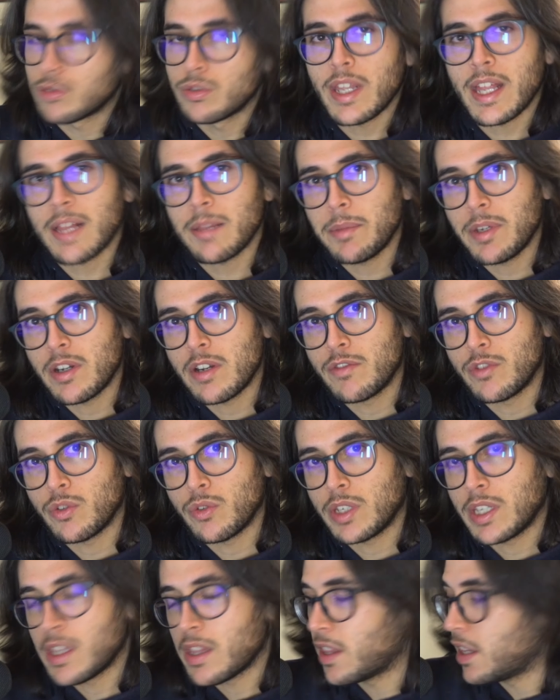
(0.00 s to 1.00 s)
today I'll be
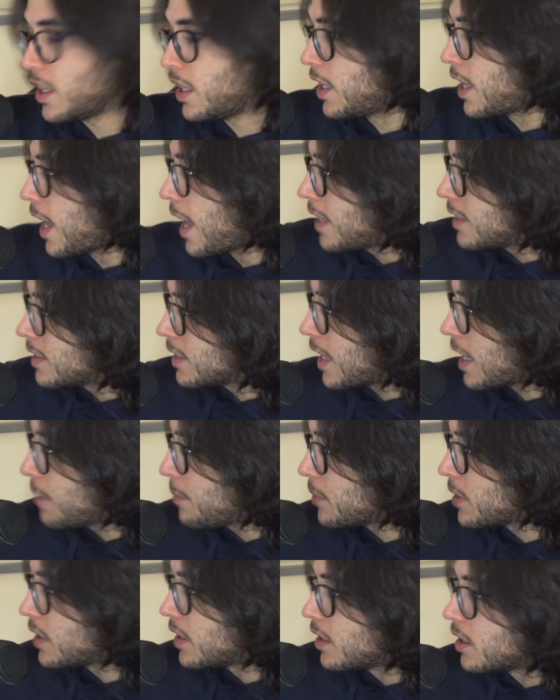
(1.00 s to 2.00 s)
reviewing the
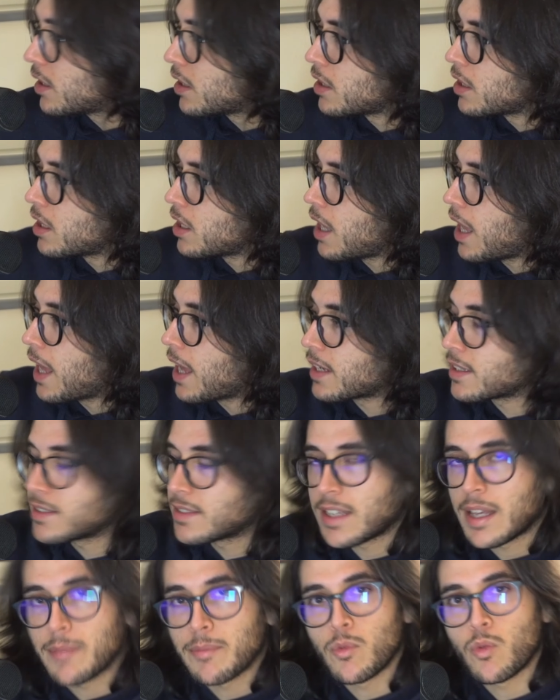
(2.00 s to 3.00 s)
Endgame Gear
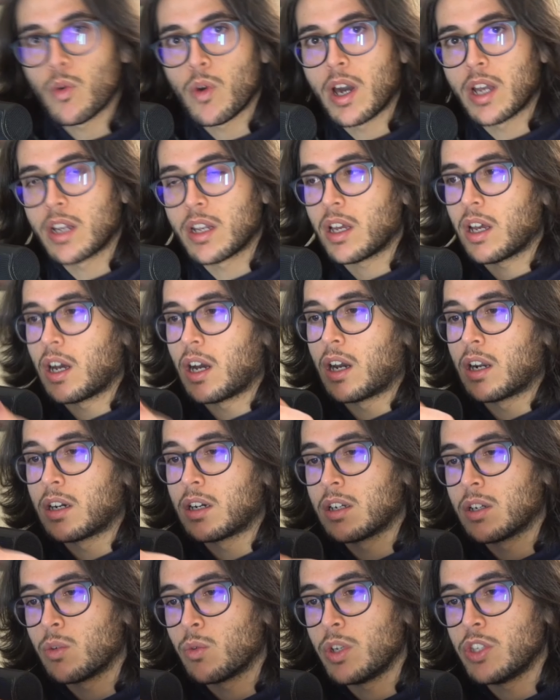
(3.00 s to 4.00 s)

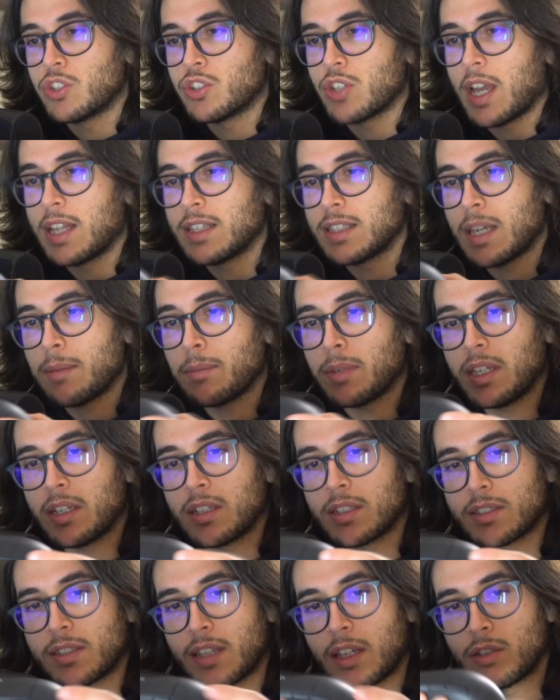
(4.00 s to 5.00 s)
XM1R, which Endgame
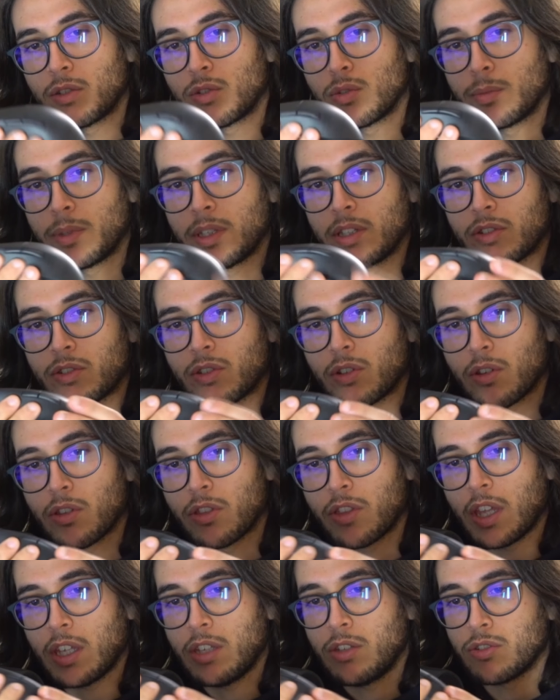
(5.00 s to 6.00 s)
Gear sent to me, so
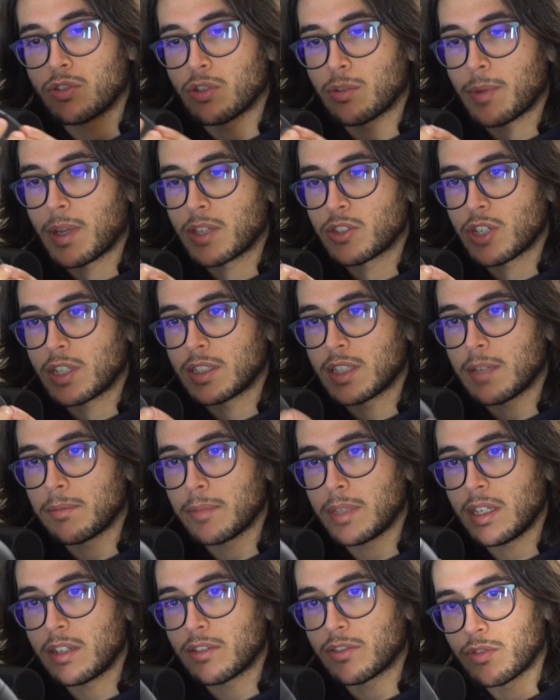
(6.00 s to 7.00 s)
thank you so much Endgame
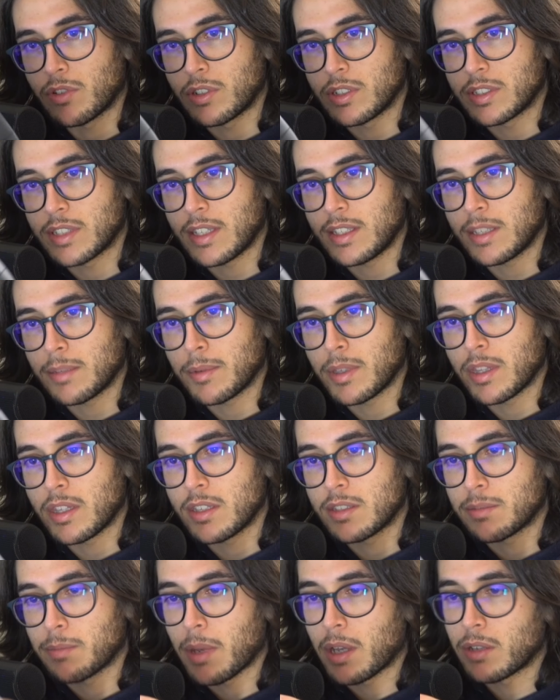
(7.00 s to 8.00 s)
Gear for sending me
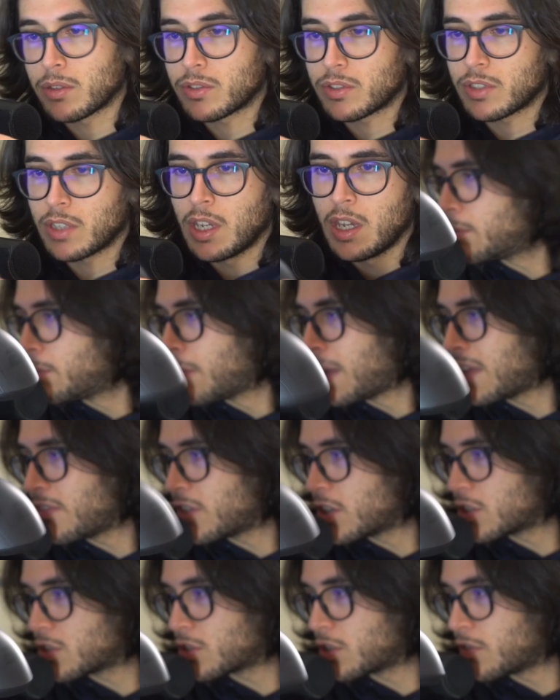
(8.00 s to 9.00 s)
this mouse. My
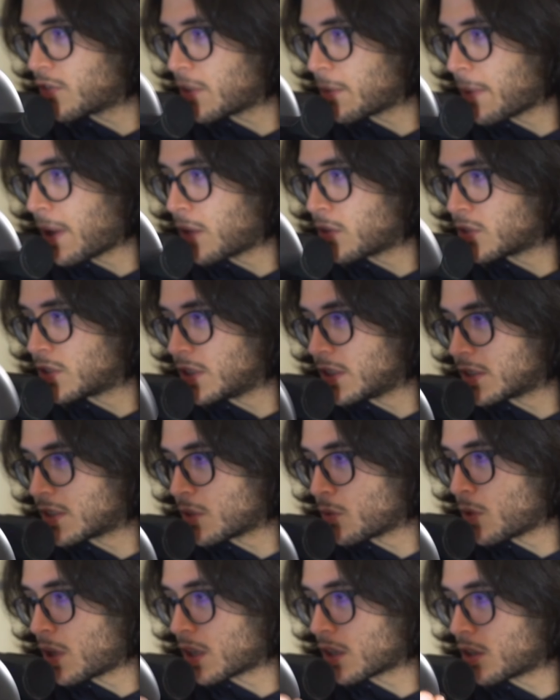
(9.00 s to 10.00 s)
version of the mouse is the
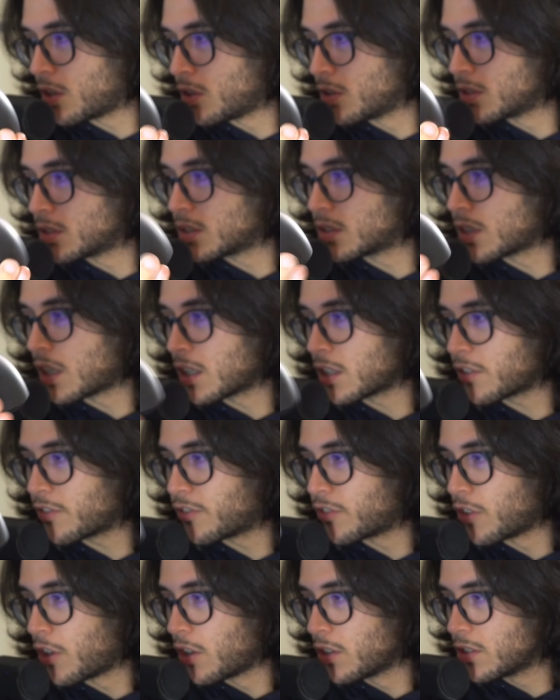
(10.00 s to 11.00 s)
one called Dark
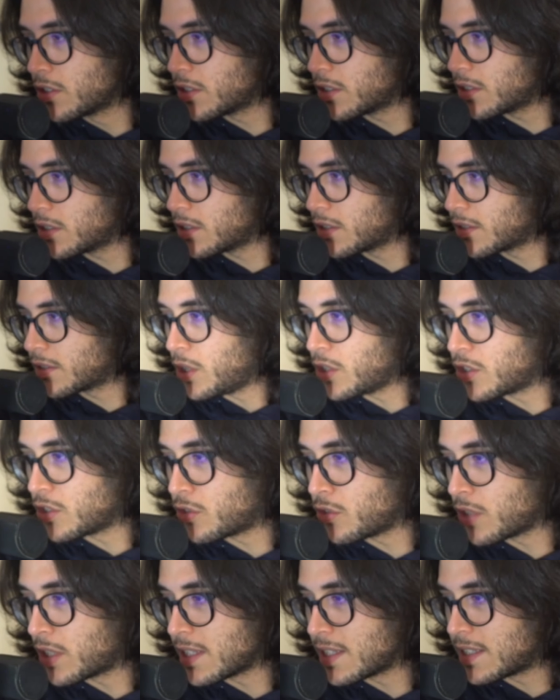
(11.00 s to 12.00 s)
Frost, which as
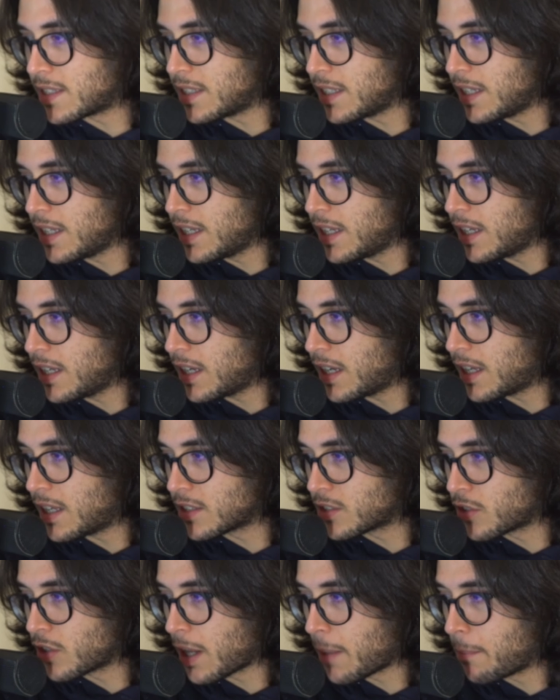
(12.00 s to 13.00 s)
you can see
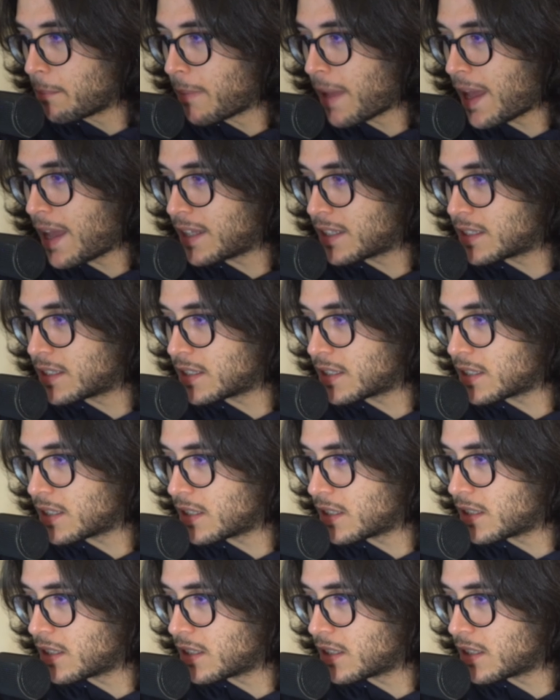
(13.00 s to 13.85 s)
has got a matte